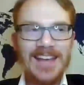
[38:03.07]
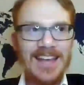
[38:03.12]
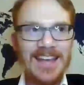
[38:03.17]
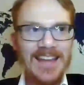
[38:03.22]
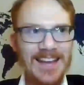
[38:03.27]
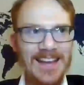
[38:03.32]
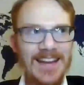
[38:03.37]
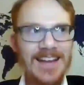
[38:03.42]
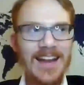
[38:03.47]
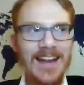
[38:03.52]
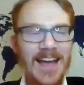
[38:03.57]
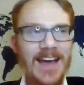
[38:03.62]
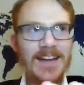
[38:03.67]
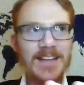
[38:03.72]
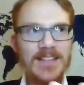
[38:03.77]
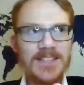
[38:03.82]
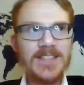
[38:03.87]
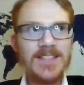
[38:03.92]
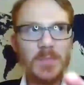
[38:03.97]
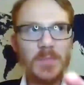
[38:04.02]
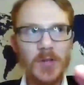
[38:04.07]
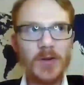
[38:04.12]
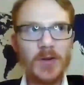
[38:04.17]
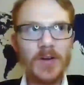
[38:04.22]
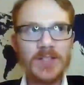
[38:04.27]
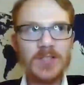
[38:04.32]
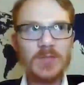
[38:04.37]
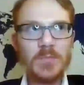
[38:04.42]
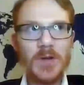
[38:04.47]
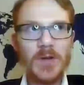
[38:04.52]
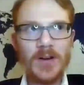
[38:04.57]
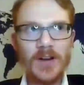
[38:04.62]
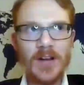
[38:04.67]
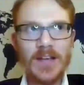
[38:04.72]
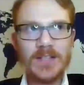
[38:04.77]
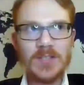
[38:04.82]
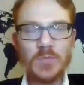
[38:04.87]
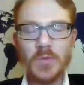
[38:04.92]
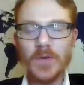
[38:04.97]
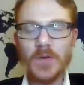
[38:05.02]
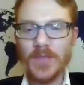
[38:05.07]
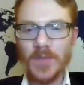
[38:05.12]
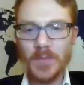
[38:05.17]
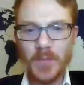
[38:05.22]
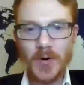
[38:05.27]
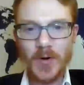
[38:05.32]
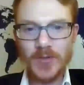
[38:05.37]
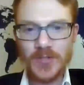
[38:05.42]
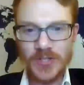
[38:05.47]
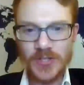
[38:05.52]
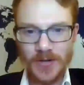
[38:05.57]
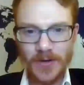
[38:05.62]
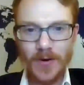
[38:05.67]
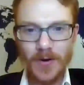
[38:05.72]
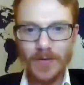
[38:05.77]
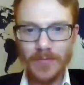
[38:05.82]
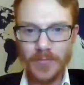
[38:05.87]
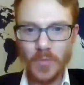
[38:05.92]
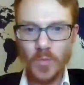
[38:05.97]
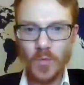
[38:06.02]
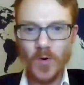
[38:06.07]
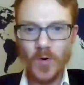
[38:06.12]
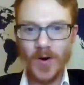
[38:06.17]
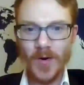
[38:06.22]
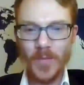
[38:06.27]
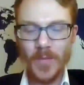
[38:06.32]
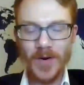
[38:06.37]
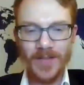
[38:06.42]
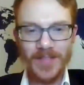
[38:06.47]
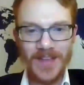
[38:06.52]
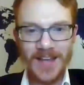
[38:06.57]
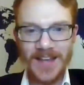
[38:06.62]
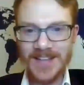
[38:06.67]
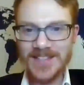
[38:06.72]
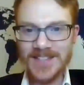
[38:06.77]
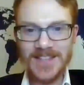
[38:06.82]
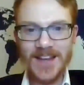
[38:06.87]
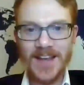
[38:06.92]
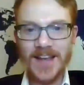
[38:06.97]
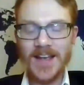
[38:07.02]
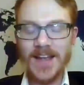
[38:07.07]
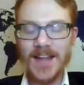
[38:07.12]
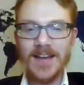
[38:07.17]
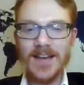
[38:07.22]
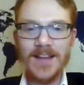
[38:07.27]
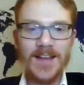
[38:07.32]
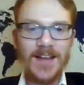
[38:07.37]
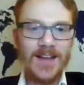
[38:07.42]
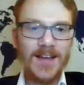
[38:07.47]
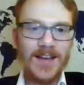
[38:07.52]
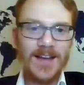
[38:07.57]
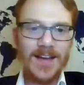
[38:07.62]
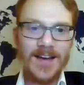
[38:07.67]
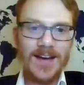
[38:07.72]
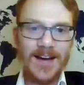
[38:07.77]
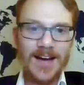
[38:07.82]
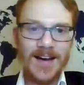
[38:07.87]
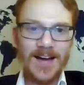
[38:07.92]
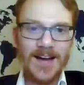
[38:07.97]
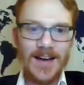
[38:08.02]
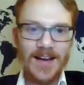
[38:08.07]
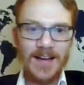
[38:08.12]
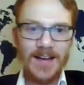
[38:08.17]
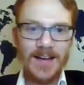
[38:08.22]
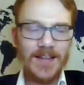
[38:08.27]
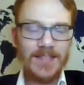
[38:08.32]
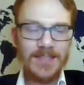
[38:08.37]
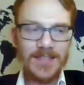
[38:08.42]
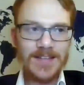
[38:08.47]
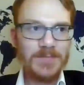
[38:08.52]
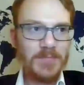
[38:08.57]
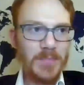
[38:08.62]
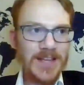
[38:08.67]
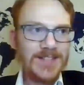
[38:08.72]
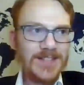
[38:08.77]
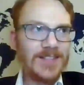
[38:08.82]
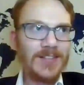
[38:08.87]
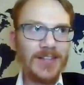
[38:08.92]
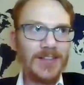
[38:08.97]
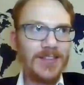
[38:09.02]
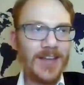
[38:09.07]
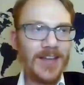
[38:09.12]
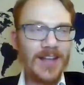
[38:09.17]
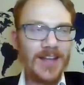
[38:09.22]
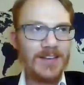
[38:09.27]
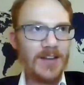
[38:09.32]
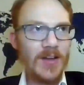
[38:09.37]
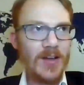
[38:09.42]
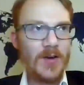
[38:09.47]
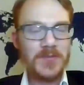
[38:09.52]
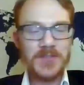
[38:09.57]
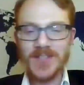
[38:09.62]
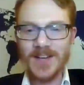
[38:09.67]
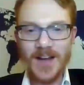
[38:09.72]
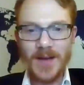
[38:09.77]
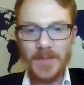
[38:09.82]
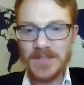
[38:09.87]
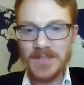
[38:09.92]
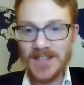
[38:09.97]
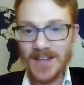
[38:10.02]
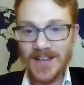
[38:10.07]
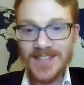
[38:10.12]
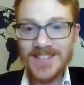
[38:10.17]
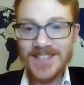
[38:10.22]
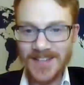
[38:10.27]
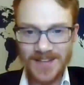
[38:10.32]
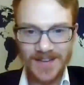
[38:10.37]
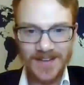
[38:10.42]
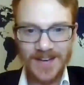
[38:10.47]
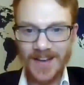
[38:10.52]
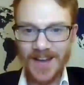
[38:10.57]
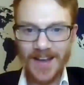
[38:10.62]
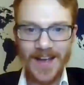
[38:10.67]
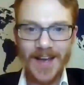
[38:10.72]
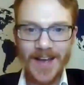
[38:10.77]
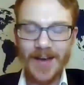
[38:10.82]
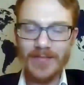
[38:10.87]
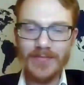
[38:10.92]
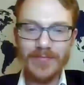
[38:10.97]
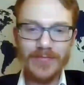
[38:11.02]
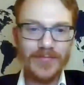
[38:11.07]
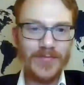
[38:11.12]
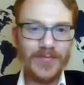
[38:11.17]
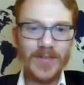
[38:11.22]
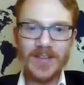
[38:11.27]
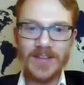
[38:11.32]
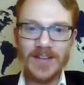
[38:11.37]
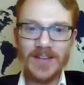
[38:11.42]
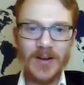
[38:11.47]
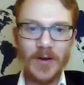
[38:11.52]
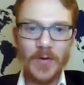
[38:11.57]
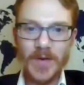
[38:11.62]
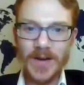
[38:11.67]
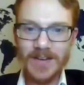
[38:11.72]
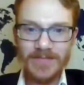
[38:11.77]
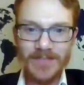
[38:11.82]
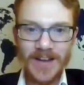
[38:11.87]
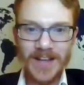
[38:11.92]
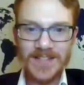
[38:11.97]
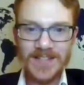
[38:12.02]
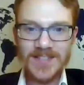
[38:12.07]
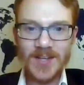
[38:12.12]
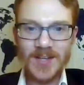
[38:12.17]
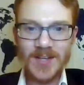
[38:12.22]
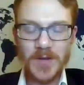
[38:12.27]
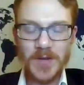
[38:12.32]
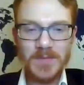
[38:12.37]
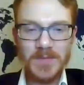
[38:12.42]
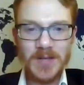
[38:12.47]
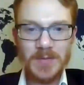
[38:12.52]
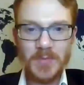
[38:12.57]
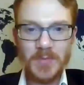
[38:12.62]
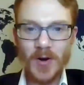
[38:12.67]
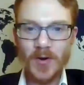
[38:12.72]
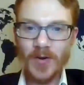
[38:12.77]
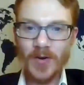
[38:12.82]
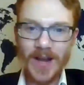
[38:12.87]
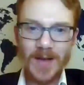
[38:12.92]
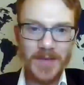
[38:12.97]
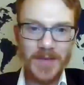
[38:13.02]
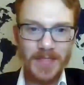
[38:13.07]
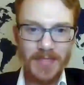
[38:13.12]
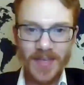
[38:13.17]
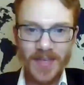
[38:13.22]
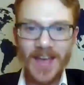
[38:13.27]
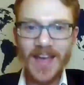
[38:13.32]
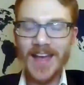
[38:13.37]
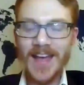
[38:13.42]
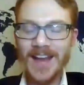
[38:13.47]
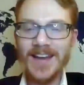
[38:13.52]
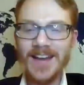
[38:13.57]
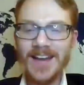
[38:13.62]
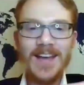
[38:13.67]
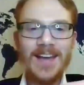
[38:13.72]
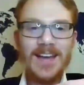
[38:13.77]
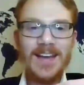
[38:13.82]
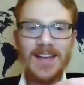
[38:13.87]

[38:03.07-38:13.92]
it had a similar experience with the Persian Gulf War, where they had said, I think basically that, Saddam doesn't have, an advanced WMD program. And then